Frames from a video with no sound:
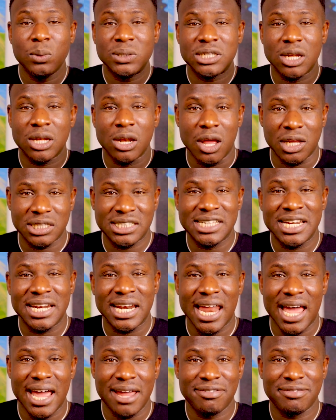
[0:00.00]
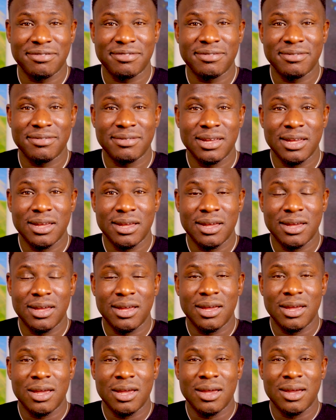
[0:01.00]
was lost in life,
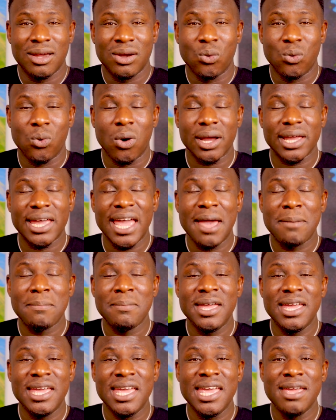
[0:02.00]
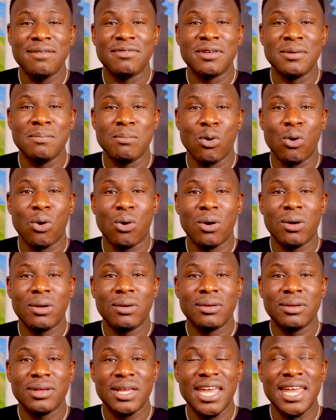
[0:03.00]
what kept me even more
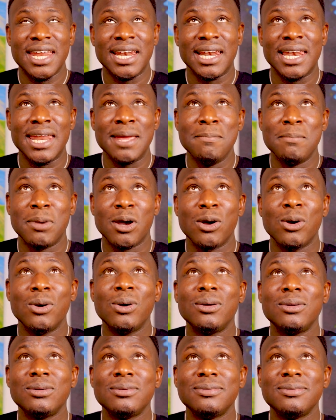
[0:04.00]
in limbo